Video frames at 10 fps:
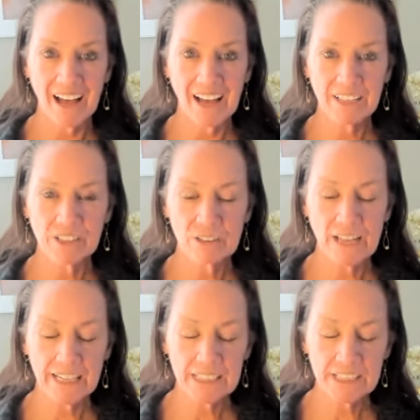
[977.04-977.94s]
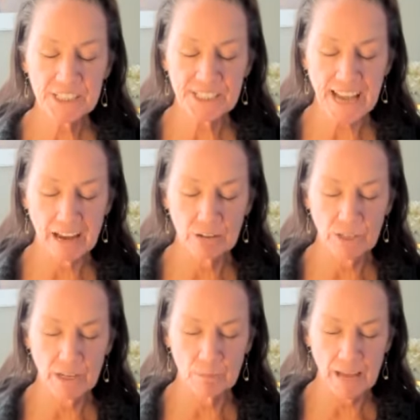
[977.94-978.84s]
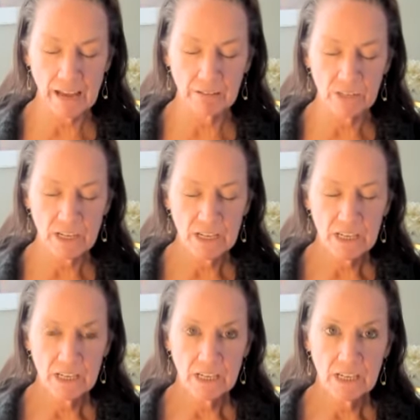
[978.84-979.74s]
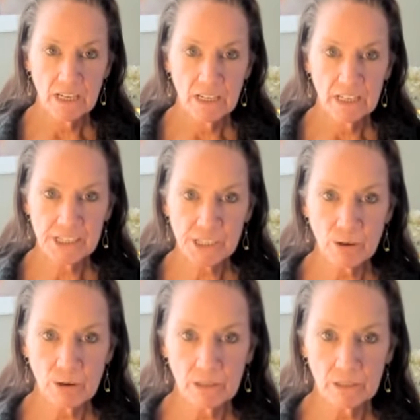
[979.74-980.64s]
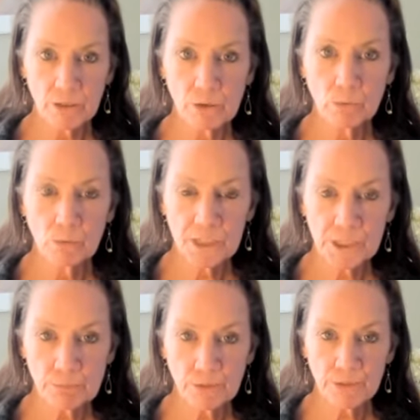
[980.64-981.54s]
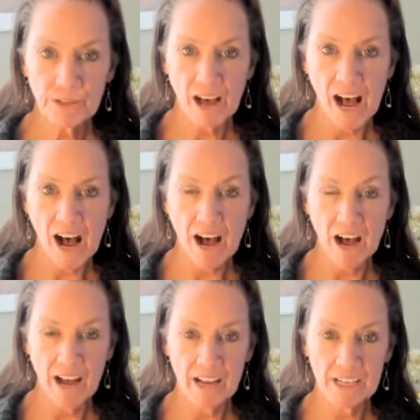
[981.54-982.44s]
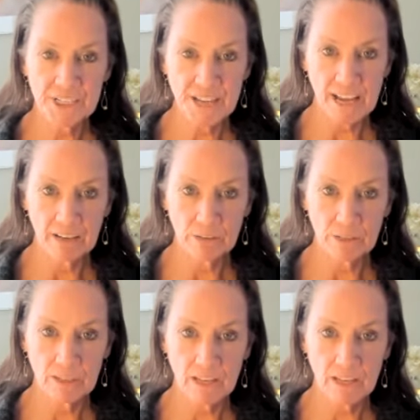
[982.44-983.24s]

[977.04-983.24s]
And you're letting a sound come out. It's called a whispered ah sound.